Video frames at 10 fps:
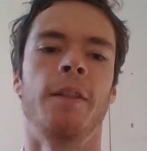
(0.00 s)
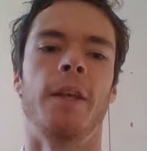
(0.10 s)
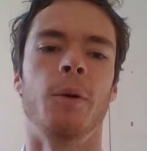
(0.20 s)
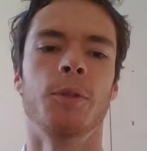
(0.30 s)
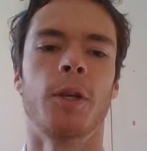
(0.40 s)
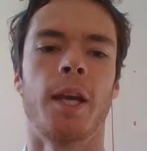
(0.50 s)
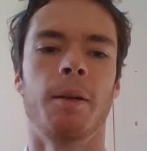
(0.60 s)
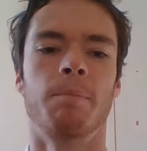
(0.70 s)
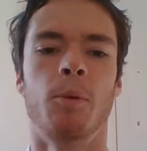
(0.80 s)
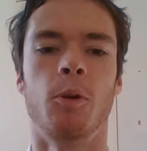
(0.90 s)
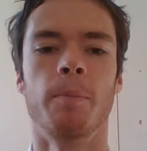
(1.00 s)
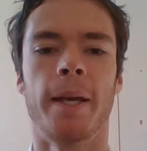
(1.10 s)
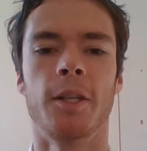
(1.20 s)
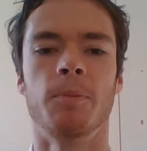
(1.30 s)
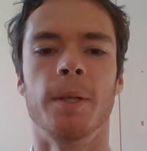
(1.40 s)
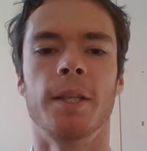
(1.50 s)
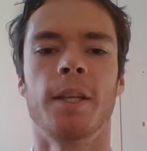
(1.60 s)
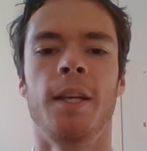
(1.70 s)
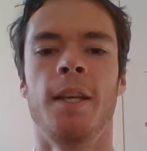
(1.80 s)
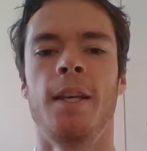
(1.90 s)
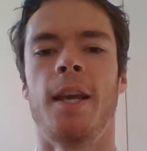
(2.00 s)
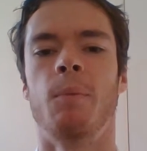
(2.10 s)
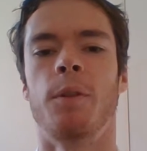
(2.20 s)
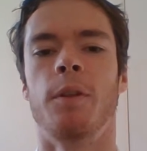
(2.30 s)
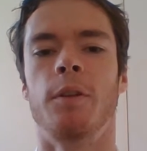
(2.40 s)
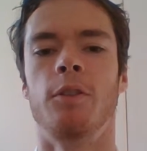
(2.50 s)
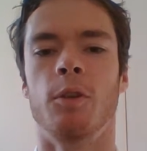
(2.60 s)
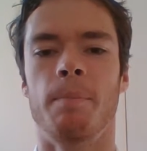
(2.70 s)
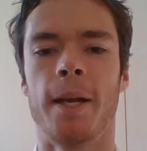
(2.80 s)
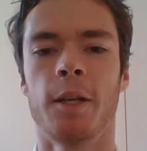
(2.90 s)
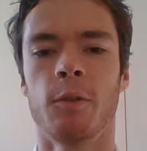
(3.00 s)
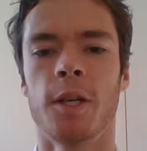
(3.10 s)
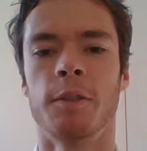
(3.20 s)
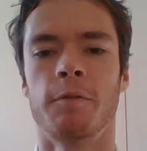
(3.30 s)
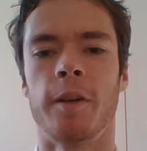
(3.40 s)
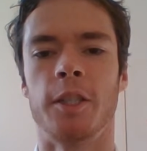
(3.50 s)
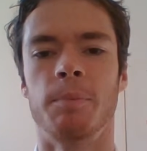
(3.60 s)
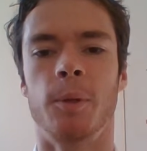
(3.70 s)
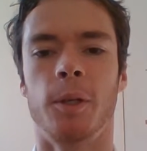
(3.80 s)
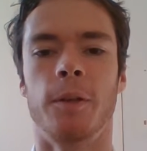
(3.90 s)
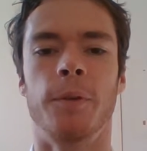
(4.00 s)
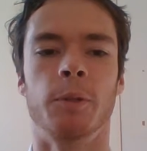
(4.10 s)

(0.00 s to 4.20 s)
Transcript: They also had poor management, and with the dramatic rise of Facebook,